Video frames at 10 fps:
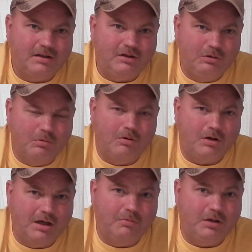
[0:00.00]
you
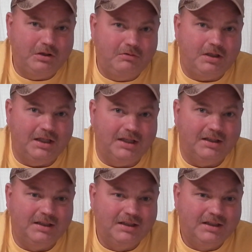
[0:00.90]
woke up when you did.
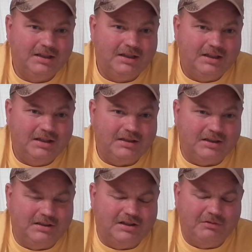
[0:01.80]

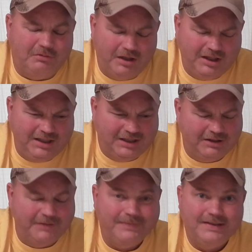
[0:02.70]
She said, really?
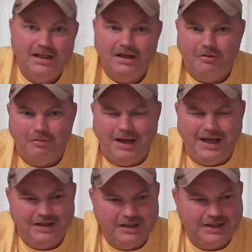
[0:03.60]

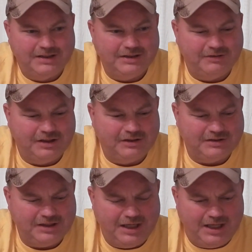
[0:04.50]
Why? I said,
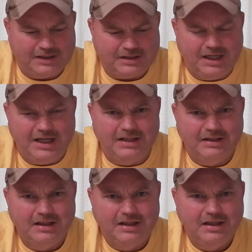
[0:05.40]
because see how that
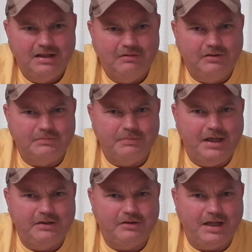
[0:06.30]
snake was
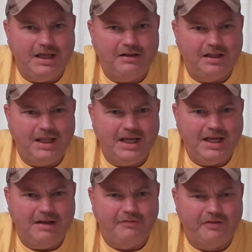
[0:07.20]
measured out,
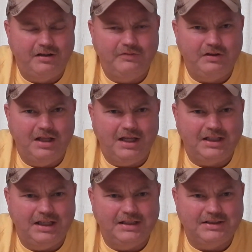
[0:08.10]
laying out in front of you
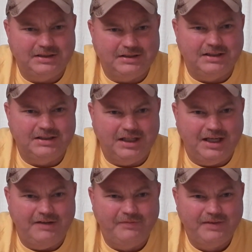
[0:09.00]
like that? She said,
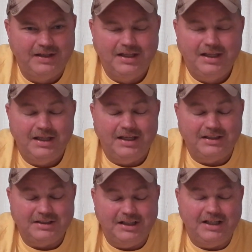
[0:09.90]
yeah.
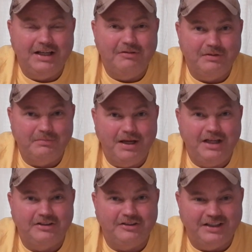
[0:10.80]
I said, honey, it was
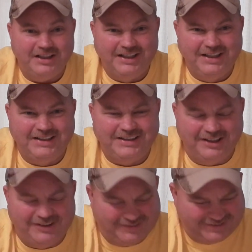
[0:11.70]
measuring you.
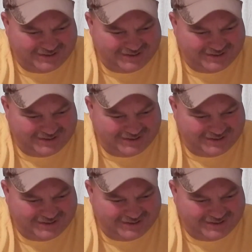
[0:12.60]
So